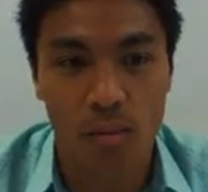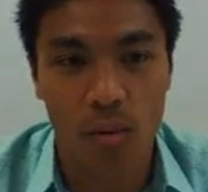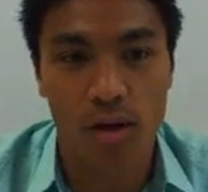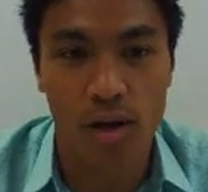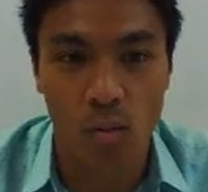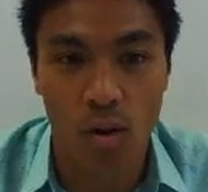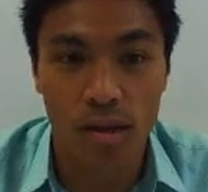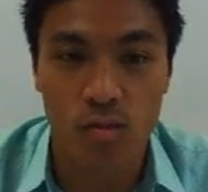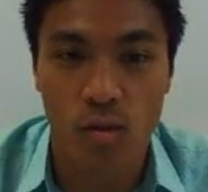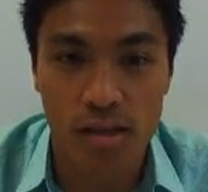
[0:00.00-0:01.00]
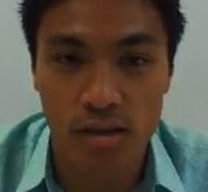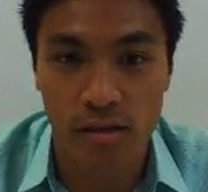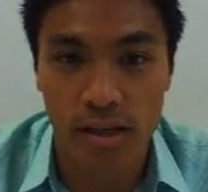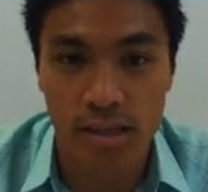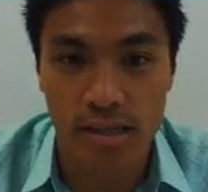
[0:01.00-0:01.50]
We want to know what this white
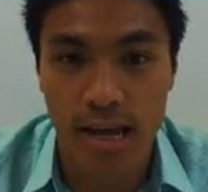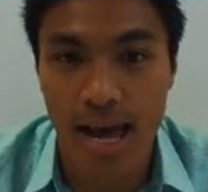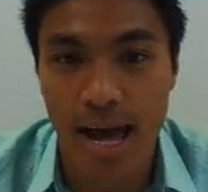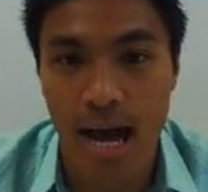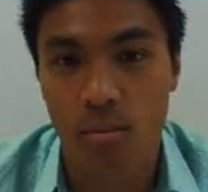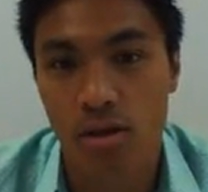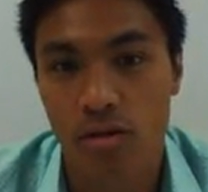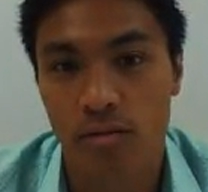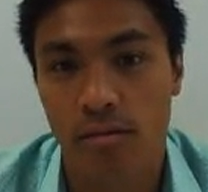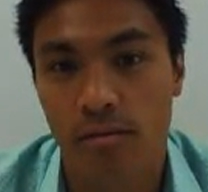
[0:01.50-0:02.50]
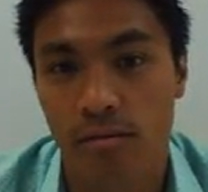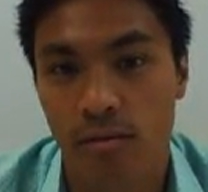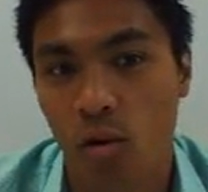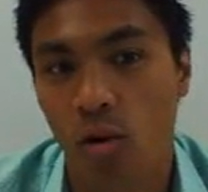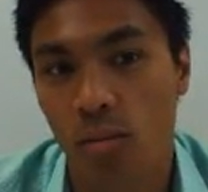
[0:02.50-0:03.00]
solid is and how much of it
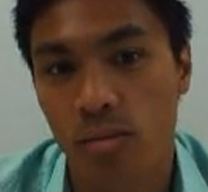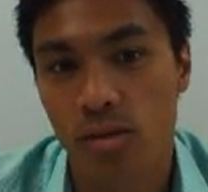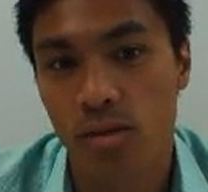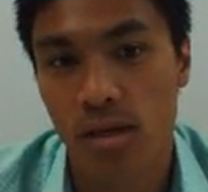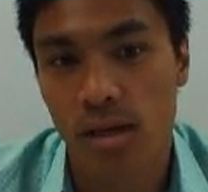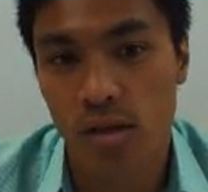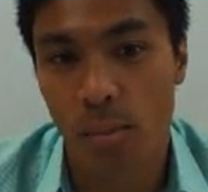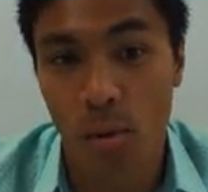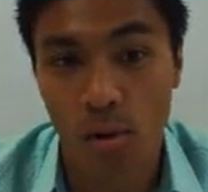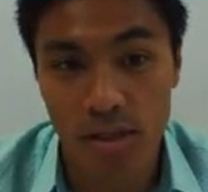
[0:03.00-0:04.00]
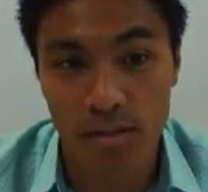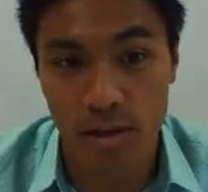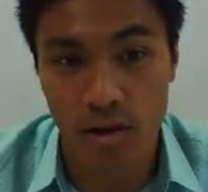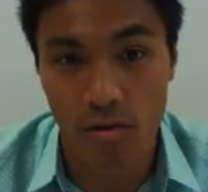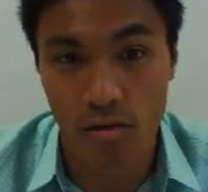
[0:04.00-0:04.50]
forms. So pause this
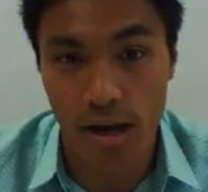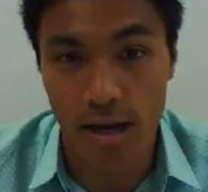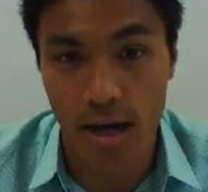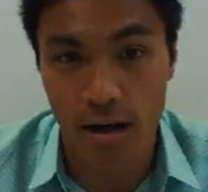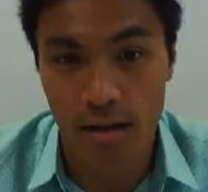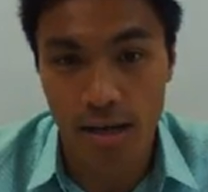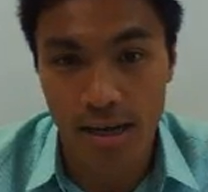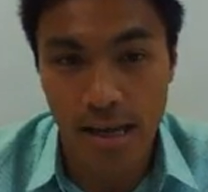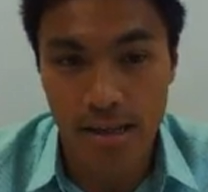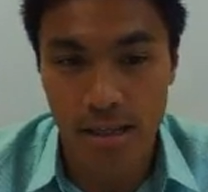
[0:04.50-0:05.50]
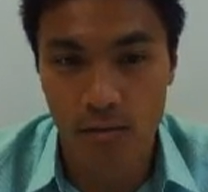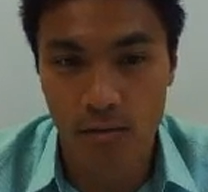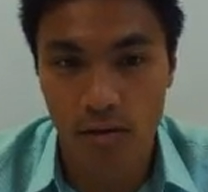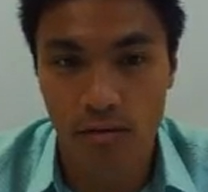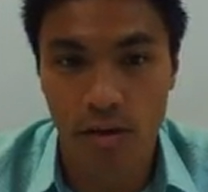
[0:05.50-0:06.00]
video right now and see if
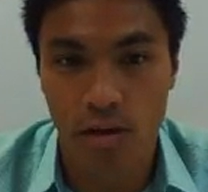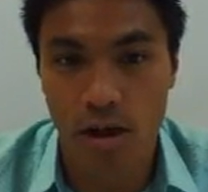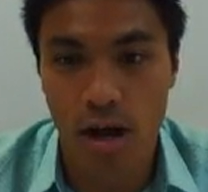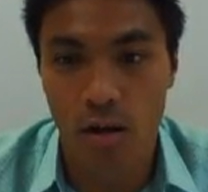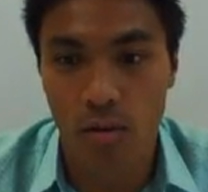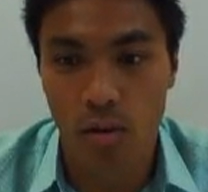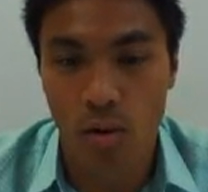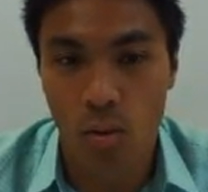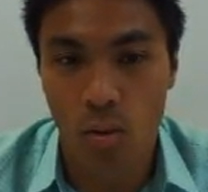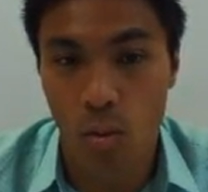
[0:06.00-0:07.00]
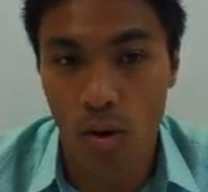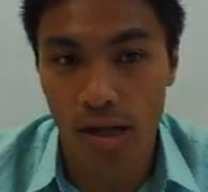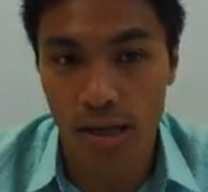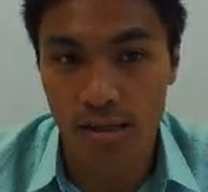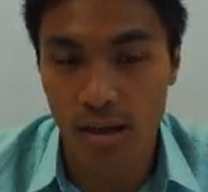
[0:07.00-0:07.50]
you can figure out what
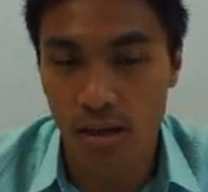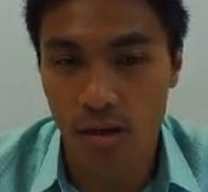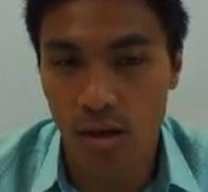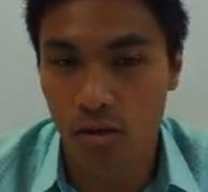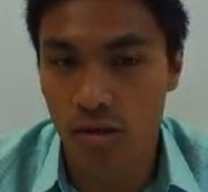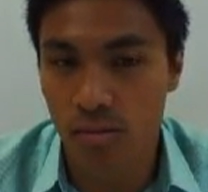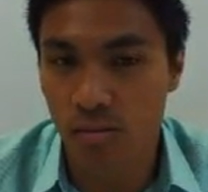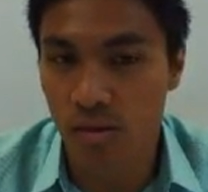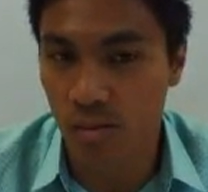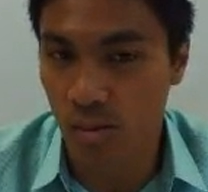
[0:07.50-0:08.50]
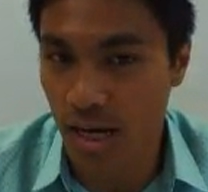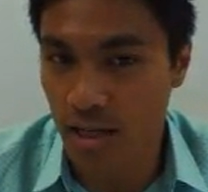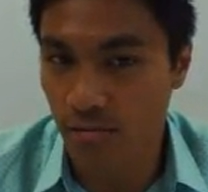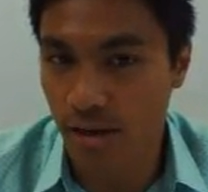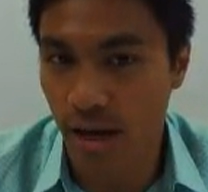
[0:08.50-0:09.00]
it is. I'll give you a clue. It's a
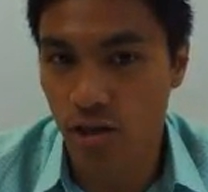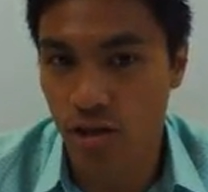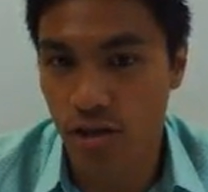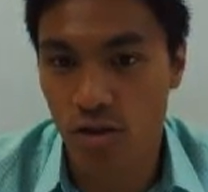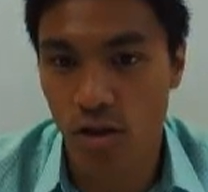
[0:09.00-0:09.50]
precipitation reaction.